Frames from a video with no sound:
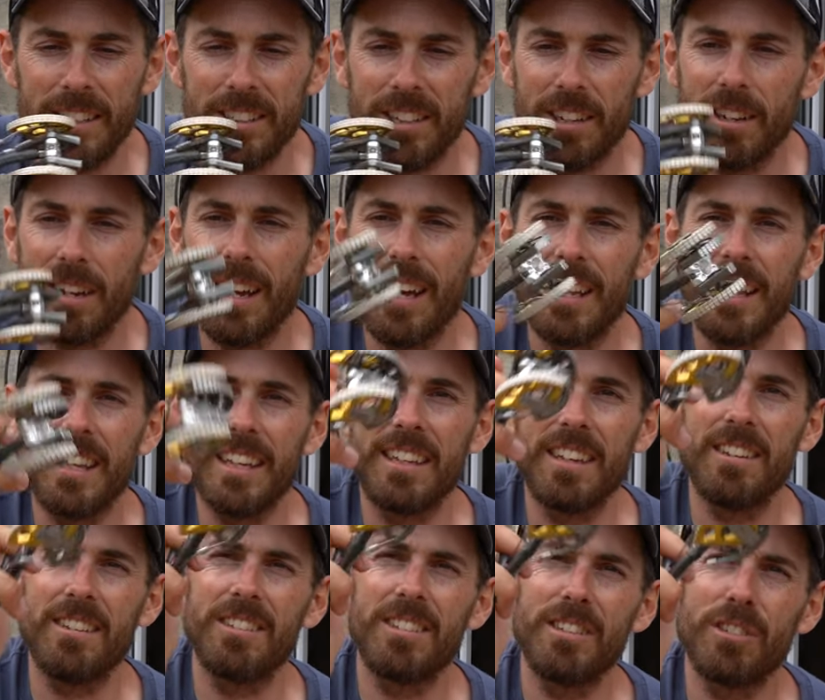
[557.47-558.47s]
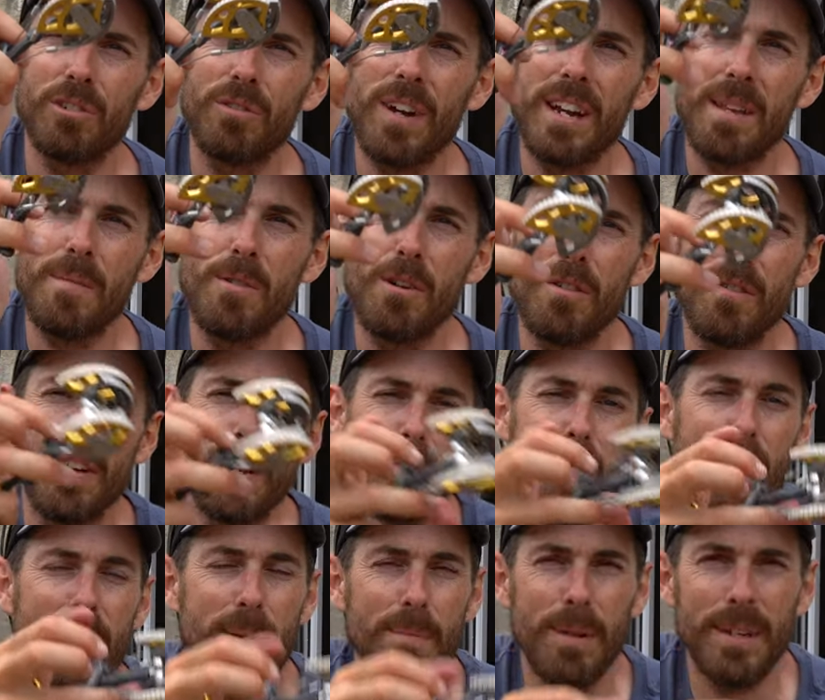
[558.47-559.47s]
So ah, there you go. So it's already moving a
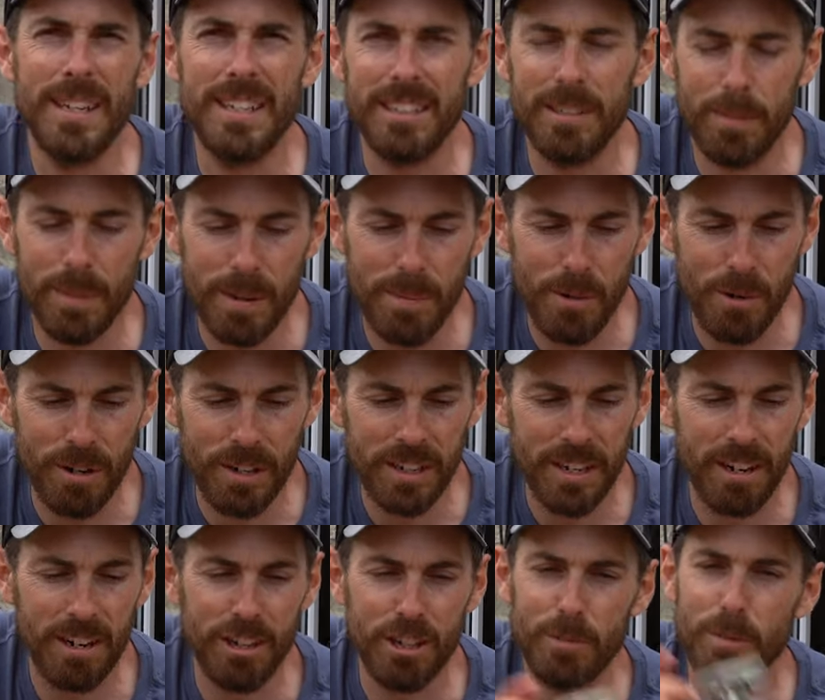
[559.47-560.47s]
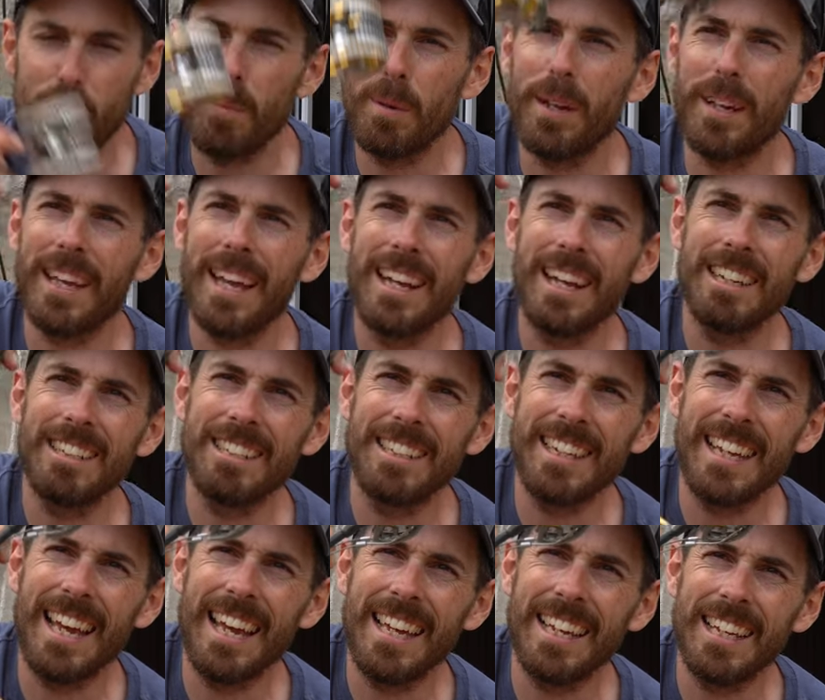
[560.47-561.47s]
bit, but needs a bit more encouragement. But I can actually
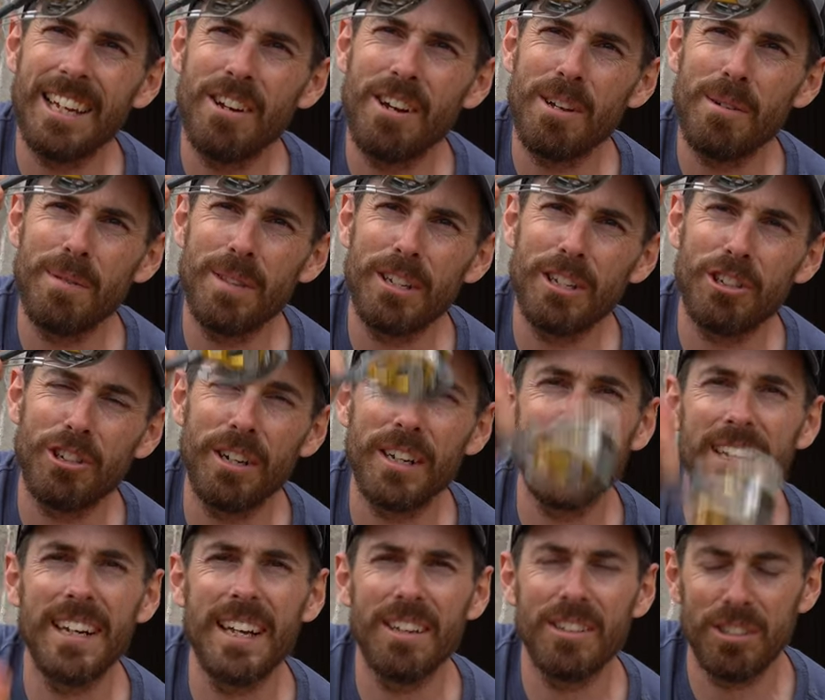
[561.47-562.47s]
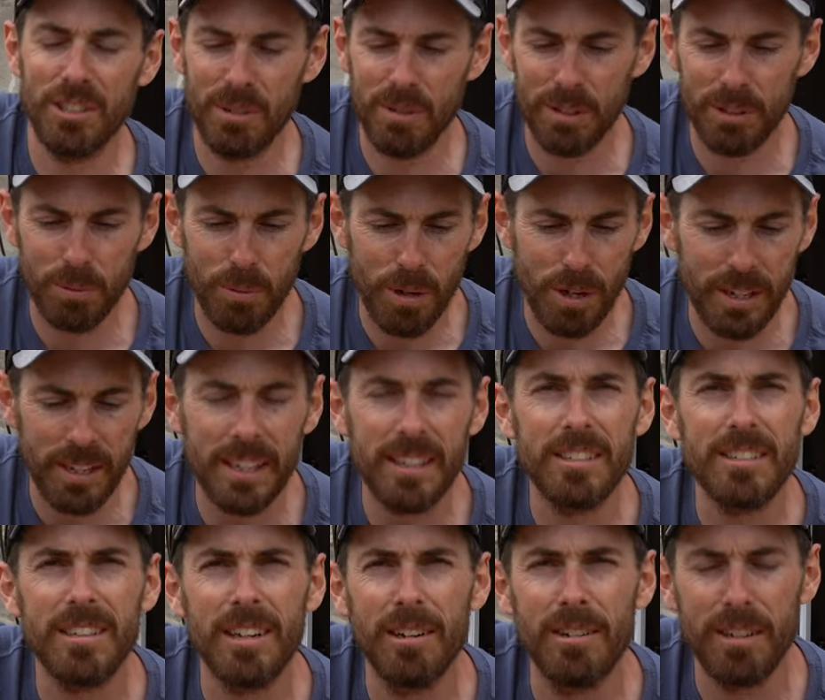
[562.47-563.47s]
get it going with the trigger now. So it's working
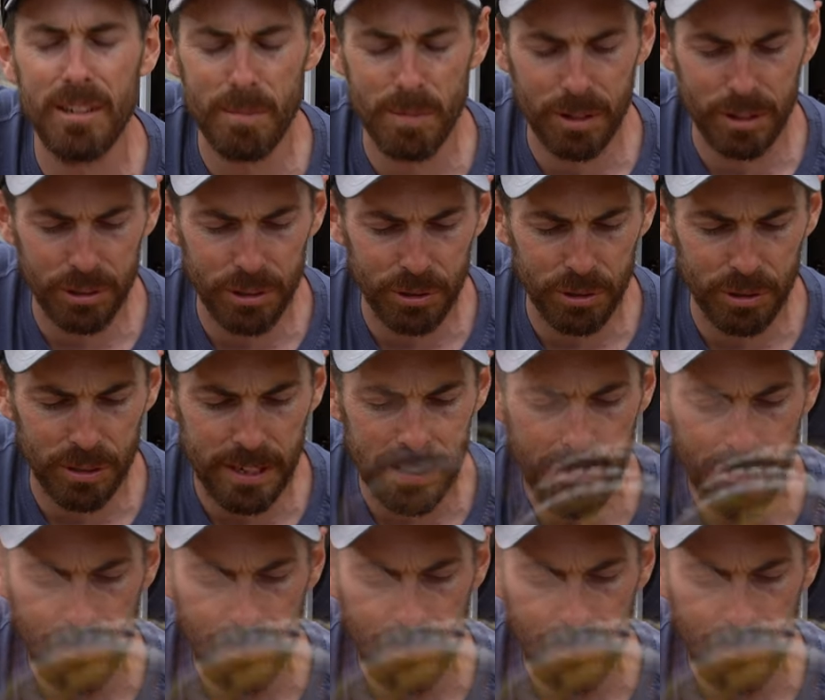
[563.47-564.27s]
slowly but surely.